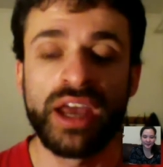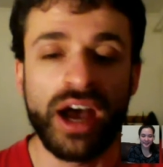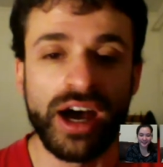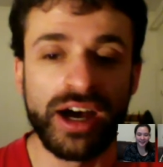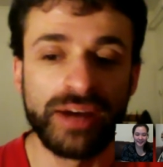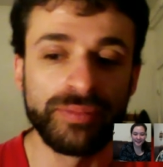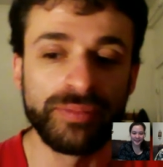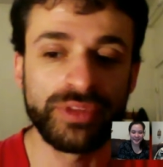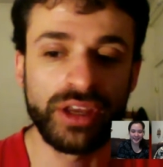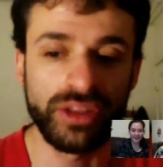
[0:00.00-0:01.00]
Um,
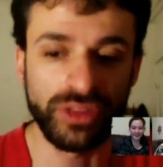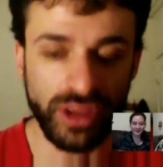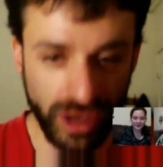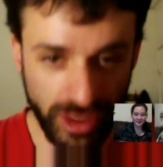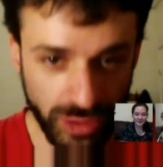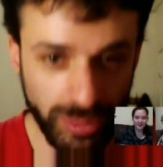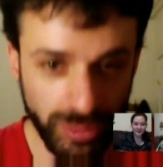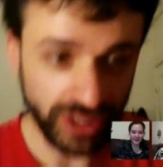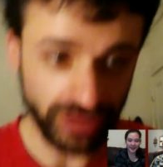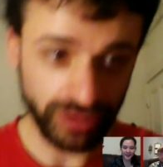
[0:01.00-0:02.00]
compared
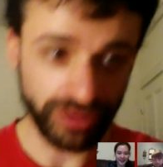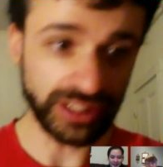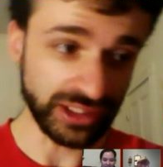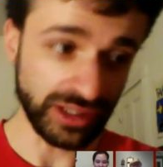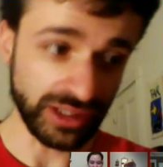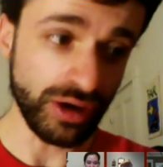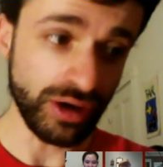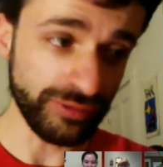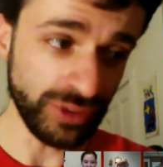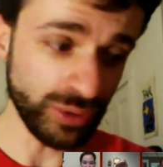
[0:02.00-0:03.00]
to other things, there are
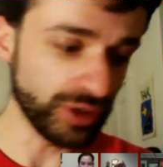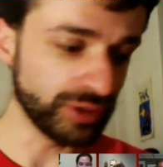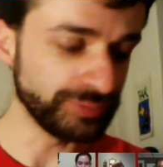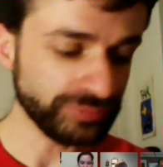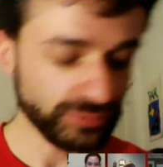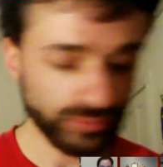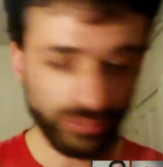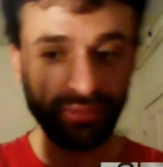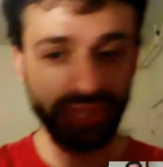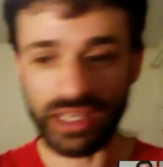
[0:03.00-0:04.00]
fewer
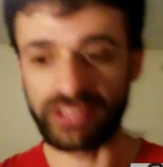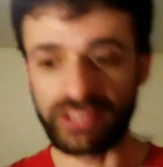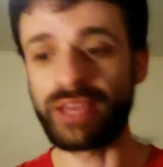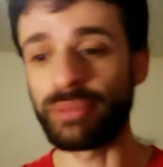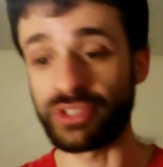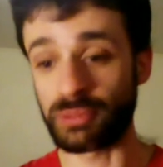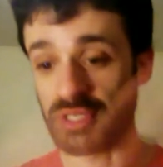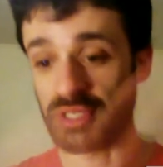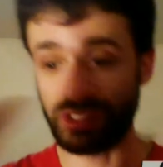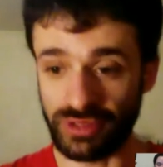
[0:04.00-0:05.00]
examples,
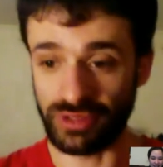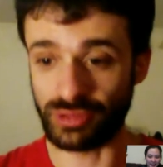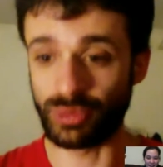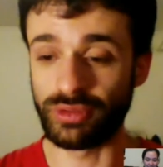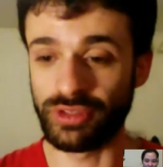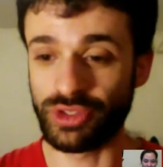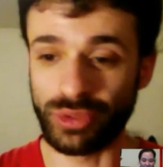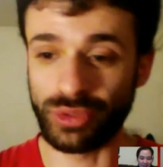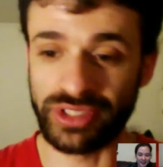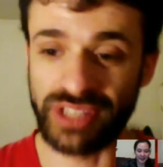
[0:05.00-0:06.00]
especially visual visual
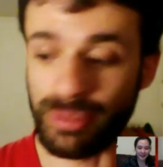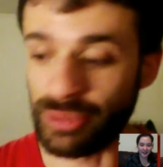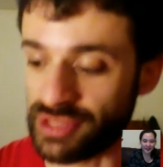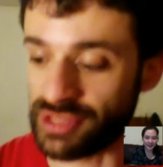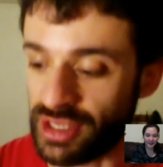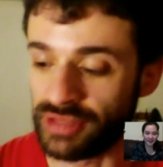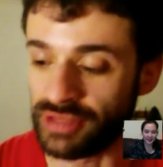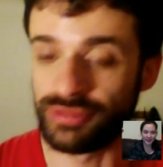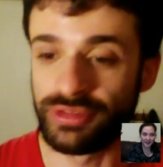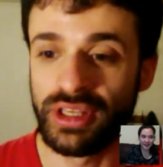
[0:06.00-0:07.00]
examples
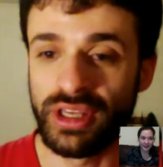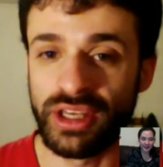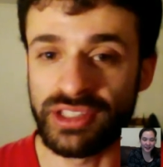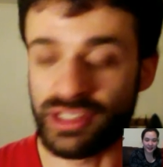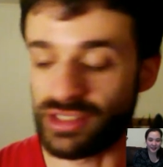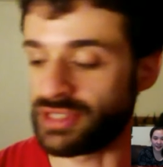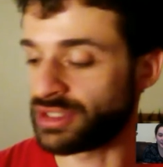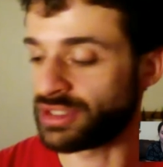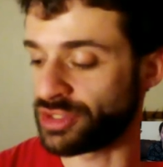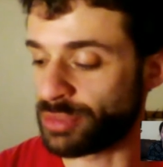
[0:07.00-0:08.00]
of assistive
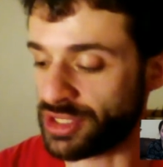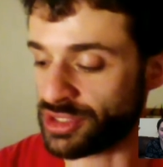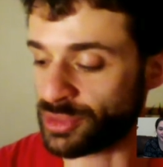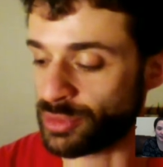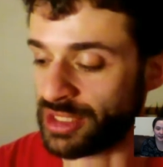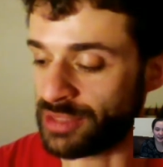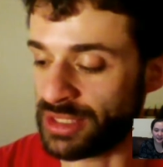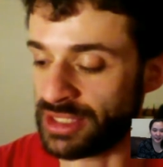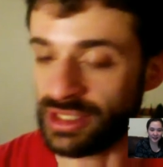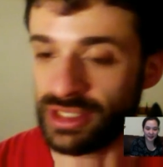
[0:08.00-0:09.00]
technology projects with Makey
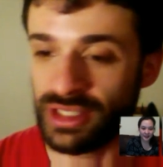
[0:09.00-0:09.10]
Makey.